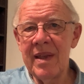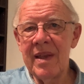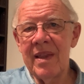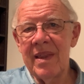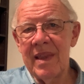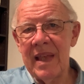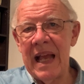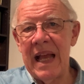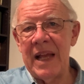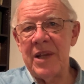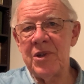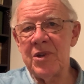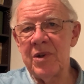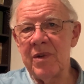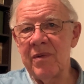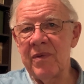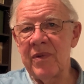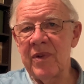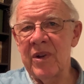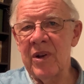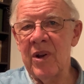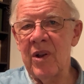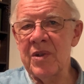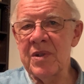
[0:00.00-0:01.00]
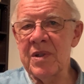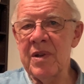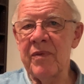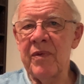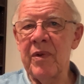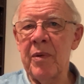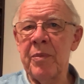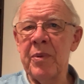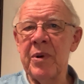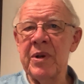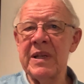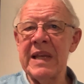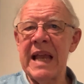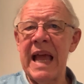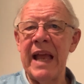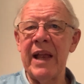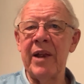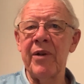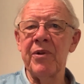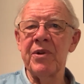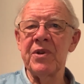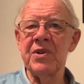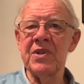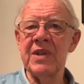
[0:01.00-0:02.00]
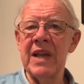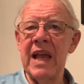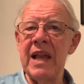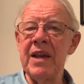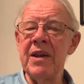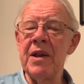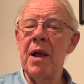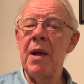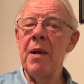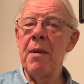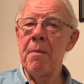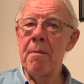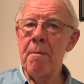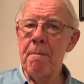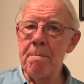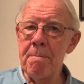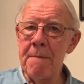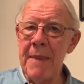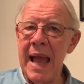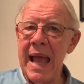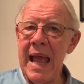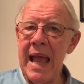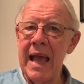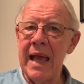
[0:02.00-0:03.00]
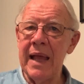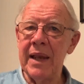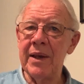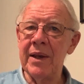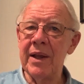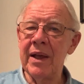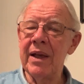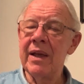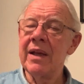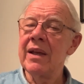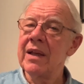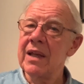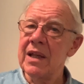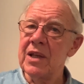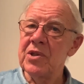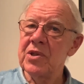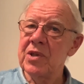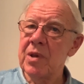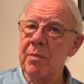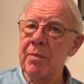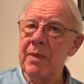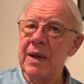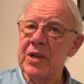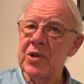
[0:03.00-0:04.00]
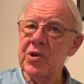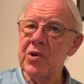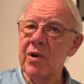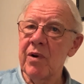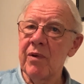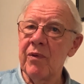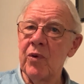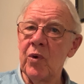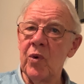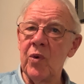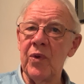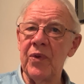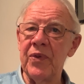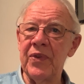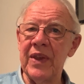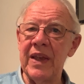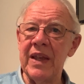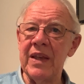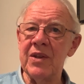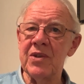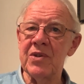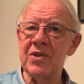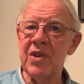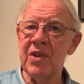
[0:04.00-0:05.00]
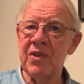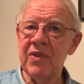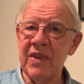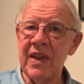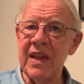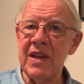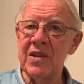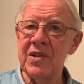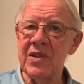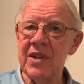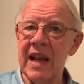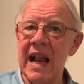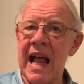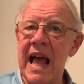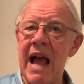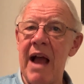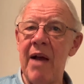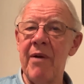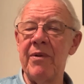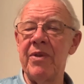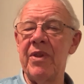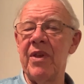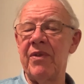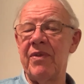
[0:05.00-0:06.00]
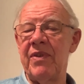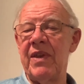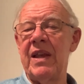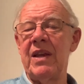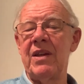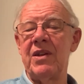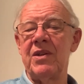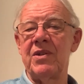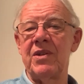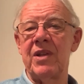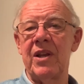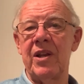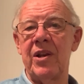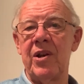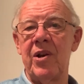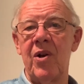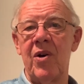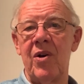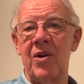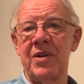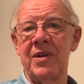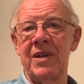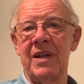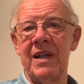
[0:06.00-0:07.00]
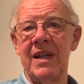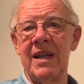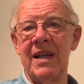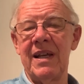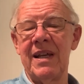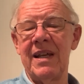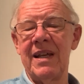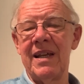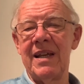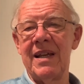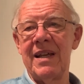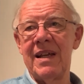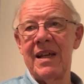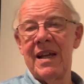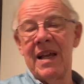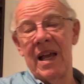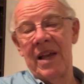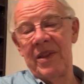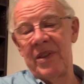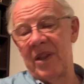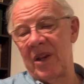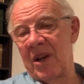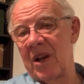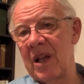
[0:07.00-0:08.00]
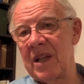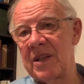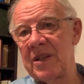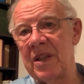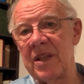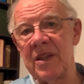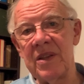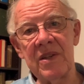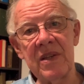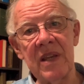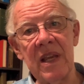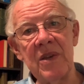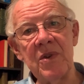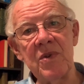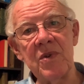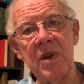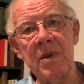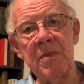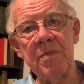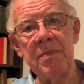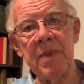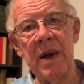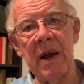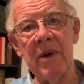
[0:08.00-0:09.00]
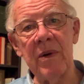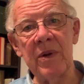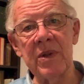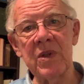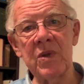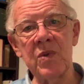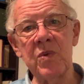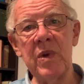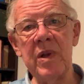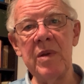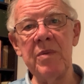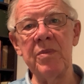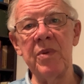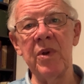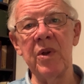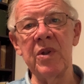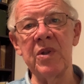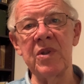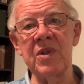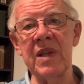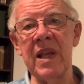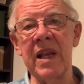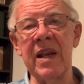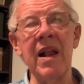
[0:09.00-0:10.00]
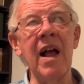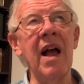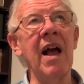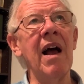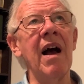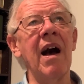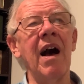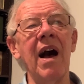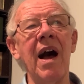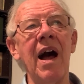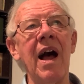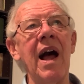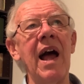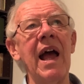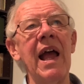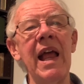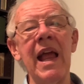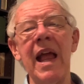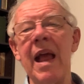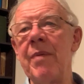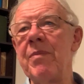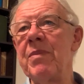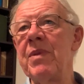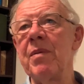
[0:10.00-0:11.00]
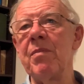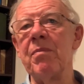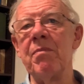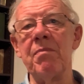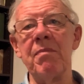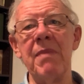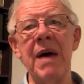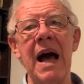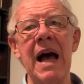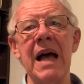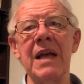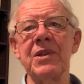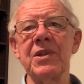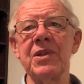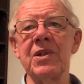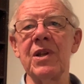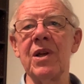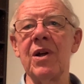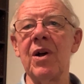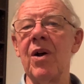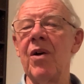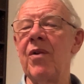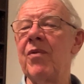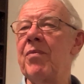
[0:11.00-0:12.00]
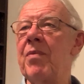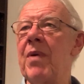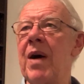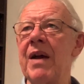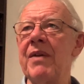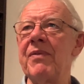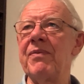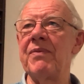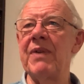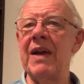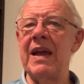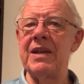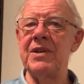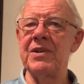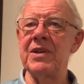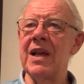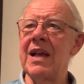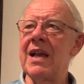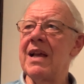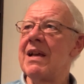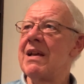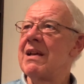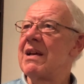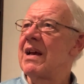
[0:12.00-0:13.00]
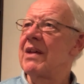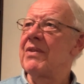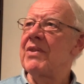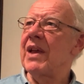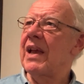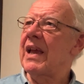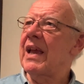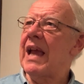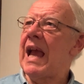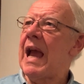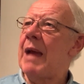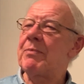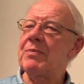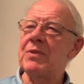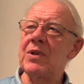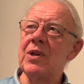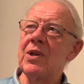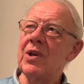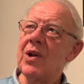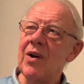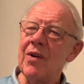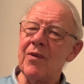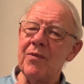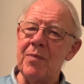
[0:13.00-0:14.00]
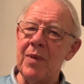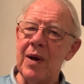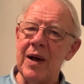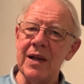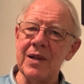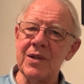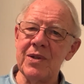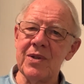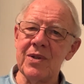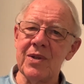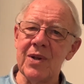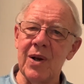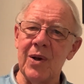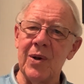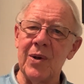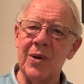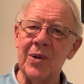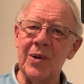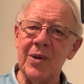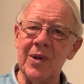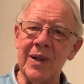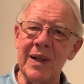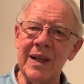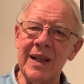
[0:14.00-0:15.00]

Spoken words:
The ancient philosopher Protagoras said, man is the measure of all things, the things that are and the things that are not. And the 19th century poet Swinburne said, I am the master of my fate and the captain of my soul.